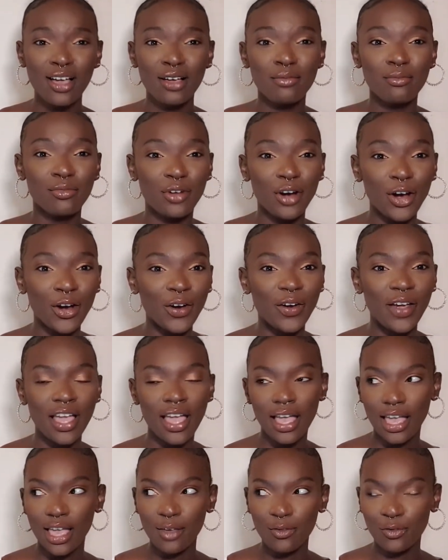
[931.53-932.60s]
Bro,
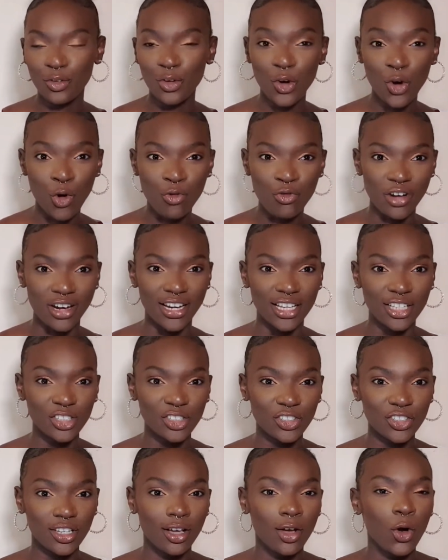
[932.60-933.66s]
if you're
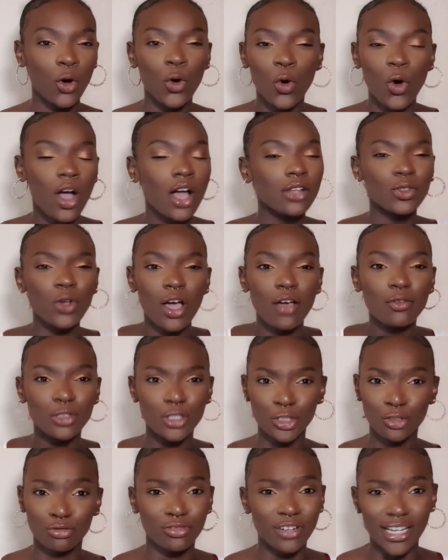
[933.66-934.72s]
rich, or not even
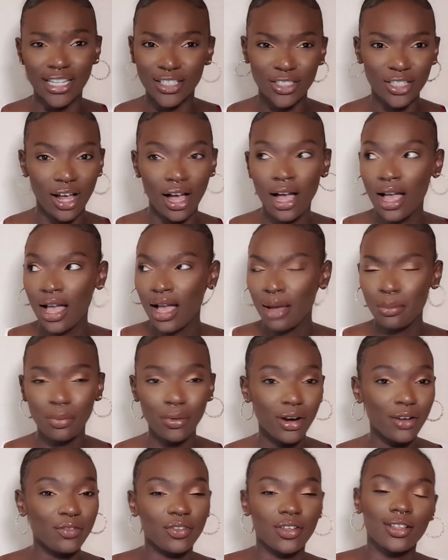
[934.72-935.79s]
just rich, like,
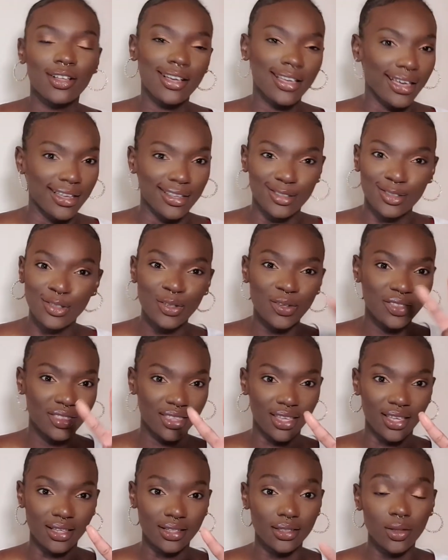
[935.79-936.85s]
bro, okay, two
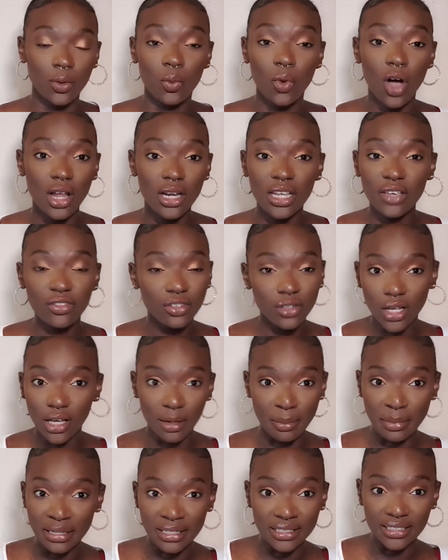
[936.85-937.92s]
things. One, if you got
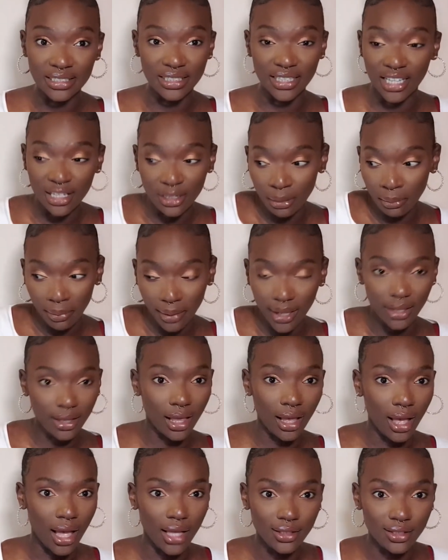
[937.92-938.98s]
money, then you're like,
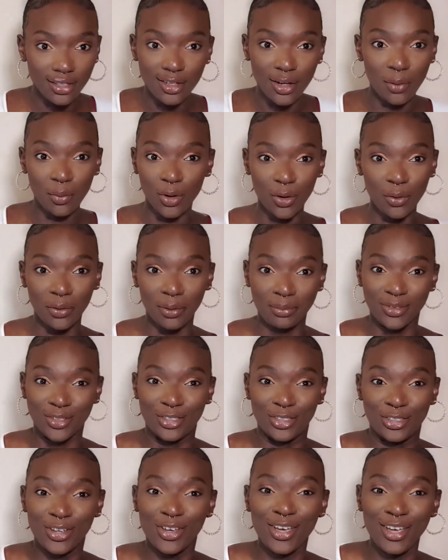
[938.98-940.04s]
I don't know what you want me to
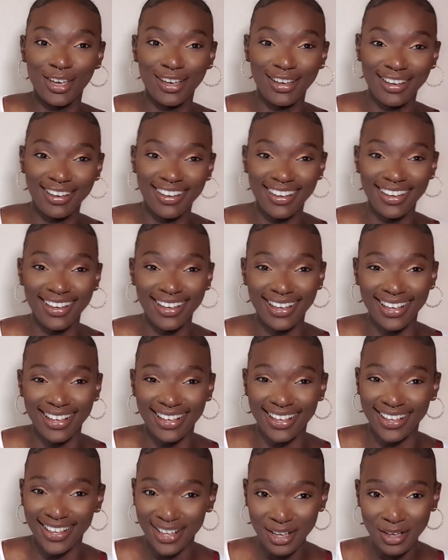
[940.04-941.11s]
do.
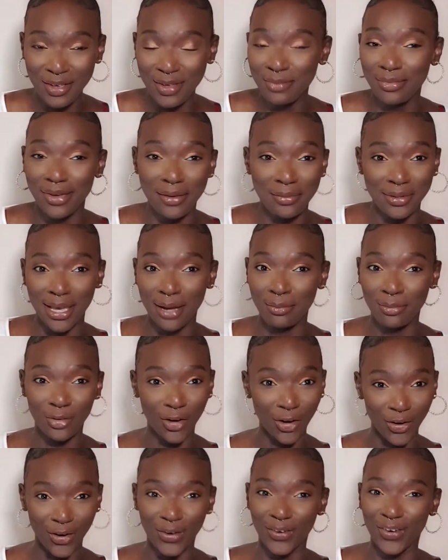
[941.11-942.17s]
Maybe I'm
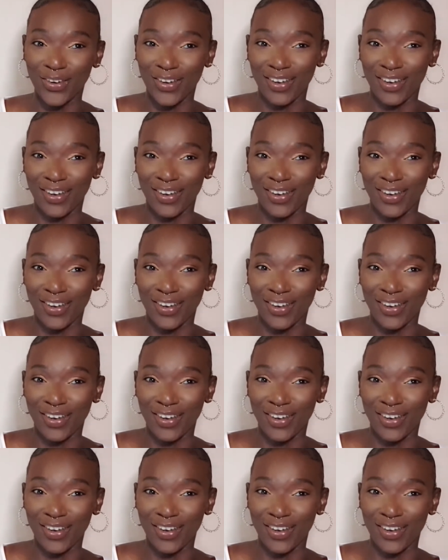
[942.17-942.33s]
broke.